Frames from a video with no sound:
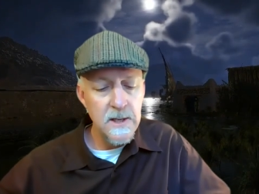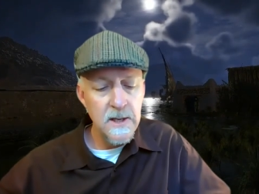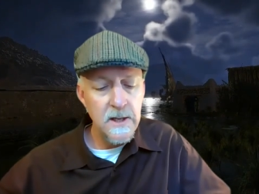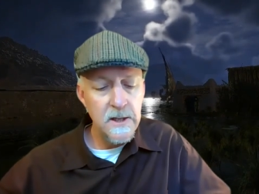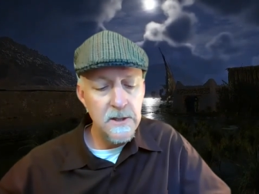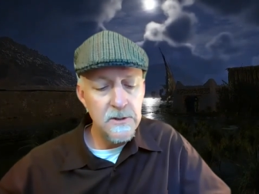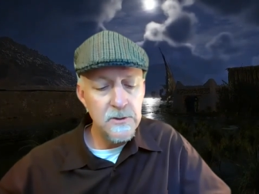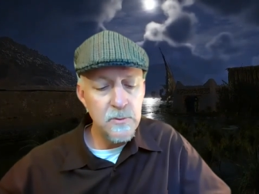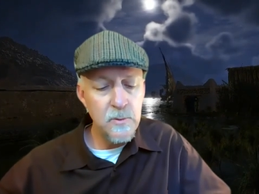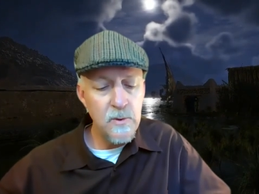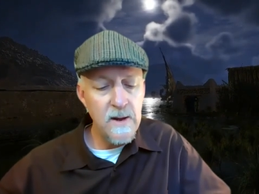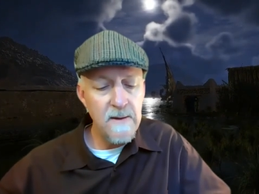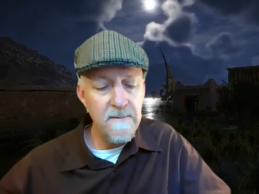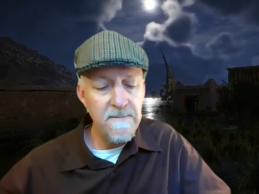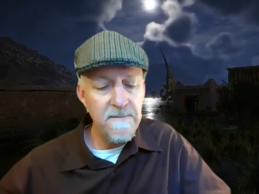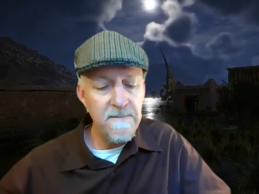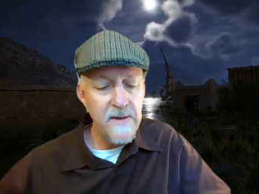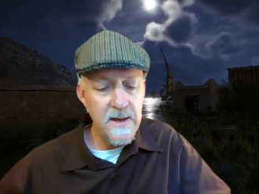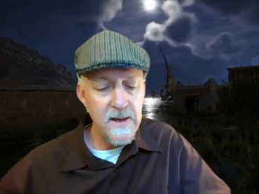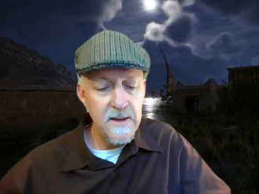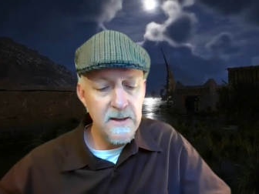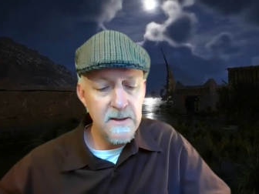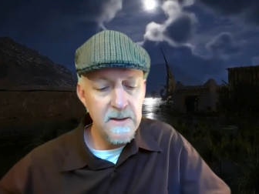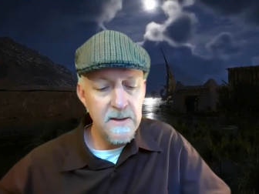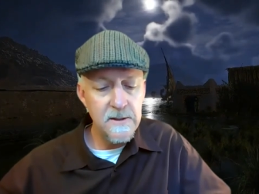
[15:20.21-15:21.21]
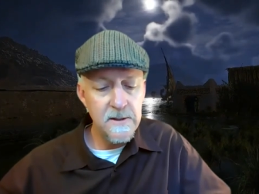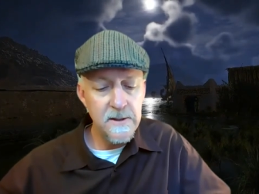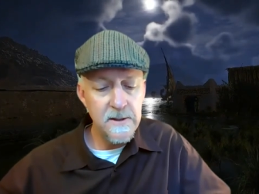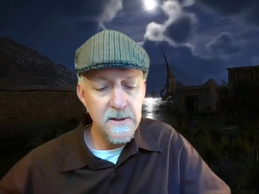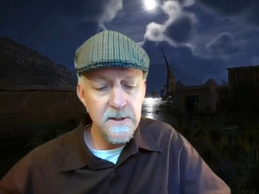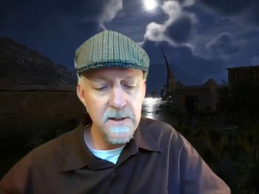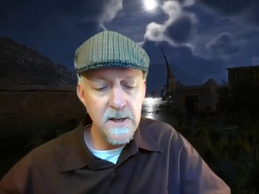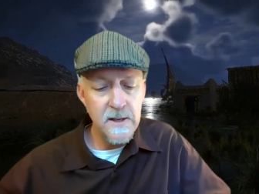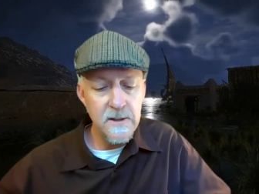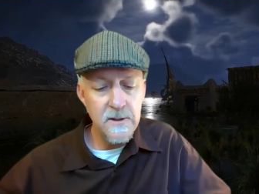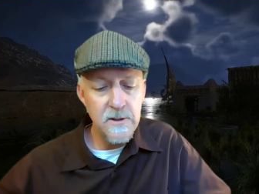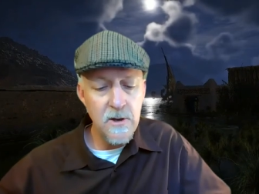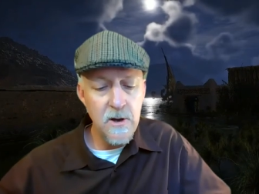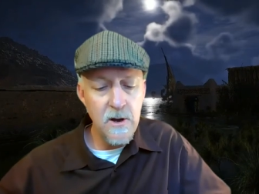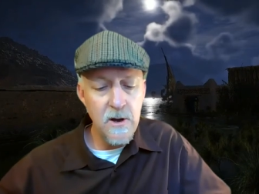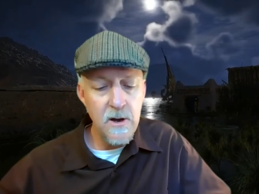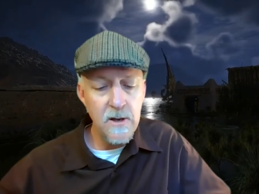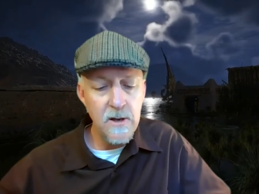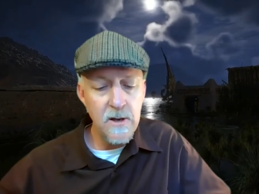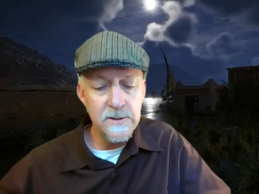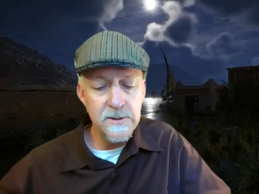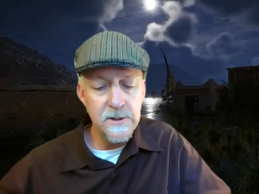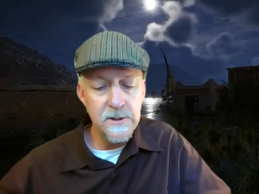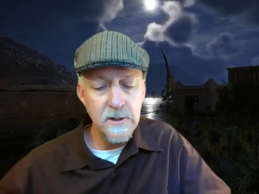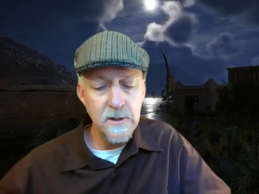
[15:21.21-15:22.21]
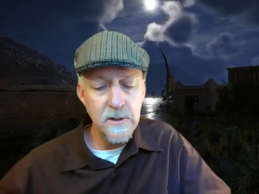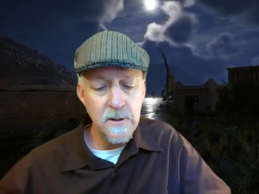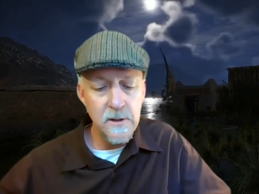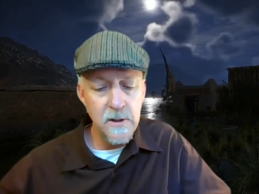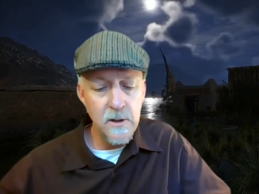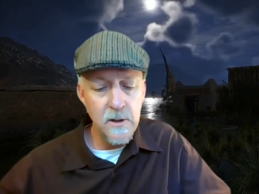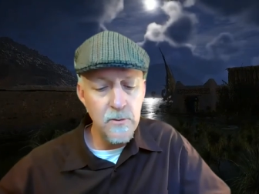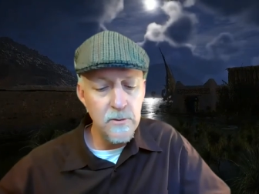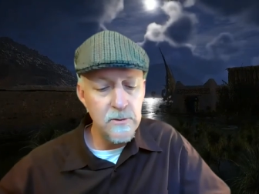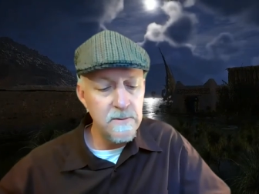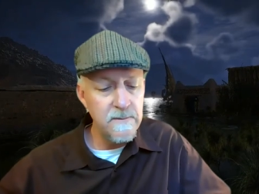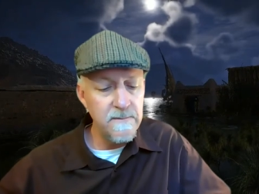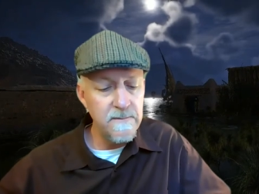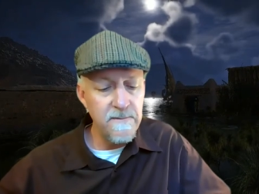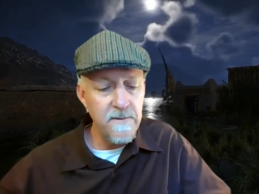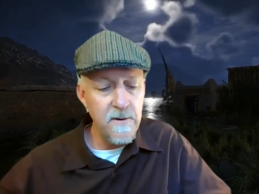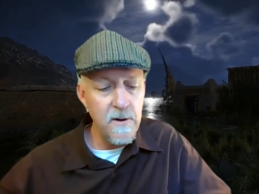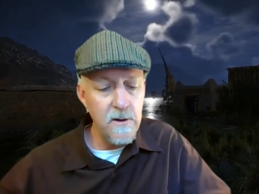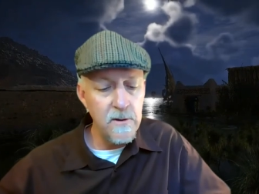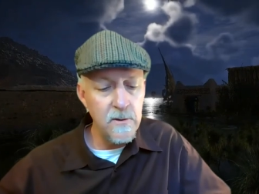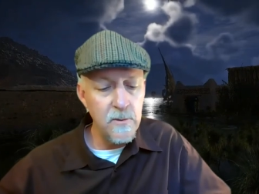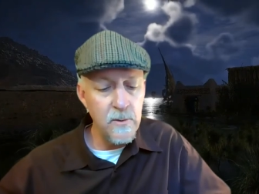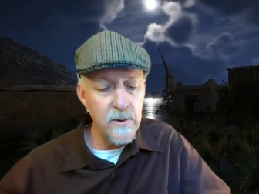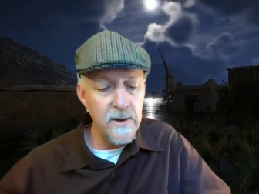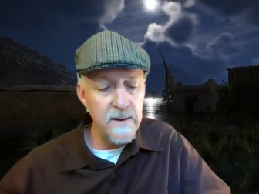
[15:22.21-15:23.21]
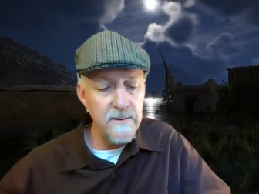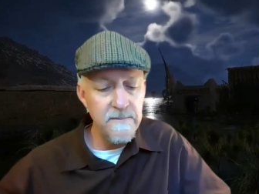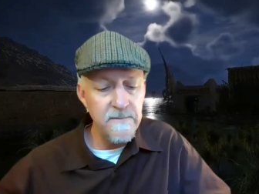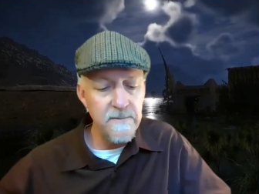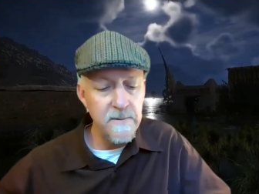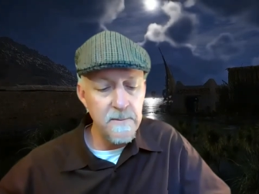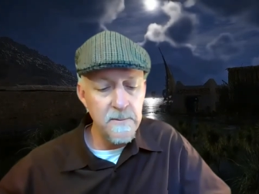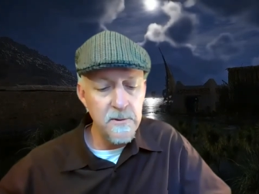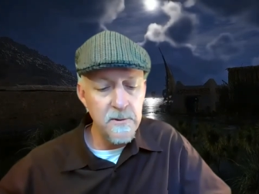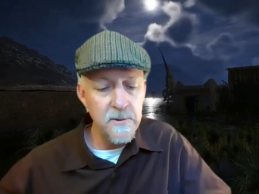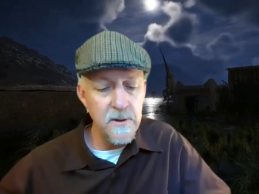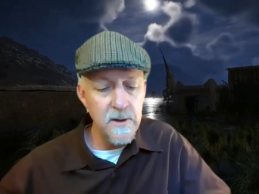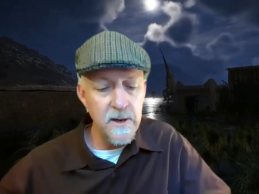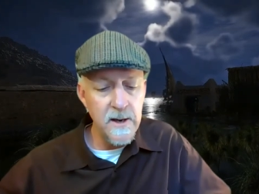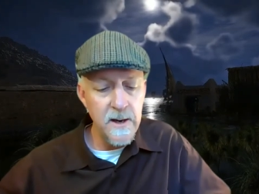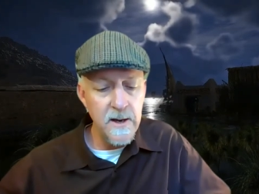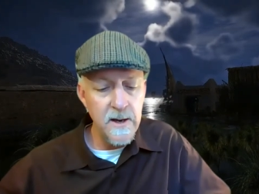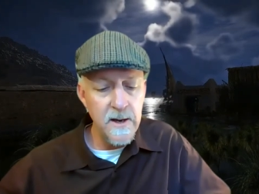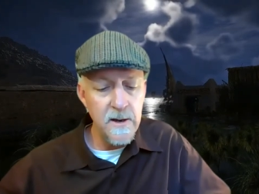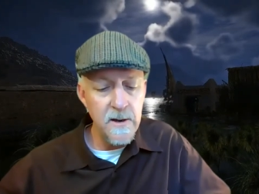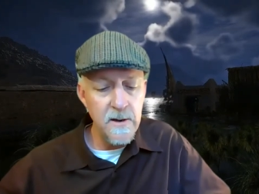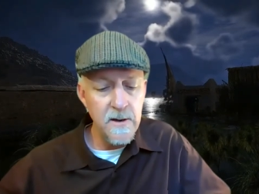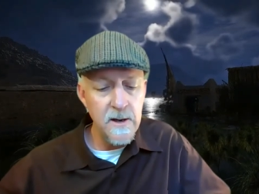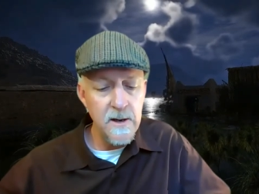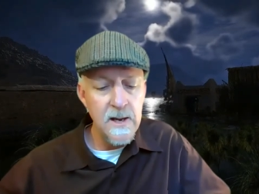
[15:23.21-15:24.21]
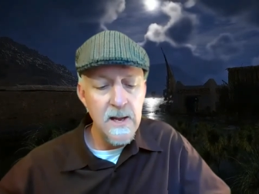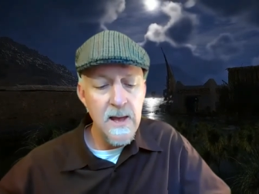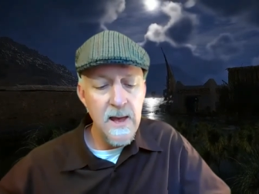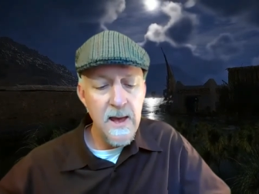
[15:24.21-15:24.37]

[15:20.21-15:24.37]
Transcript: His rough handling had caused the cloak to fall away from her hair,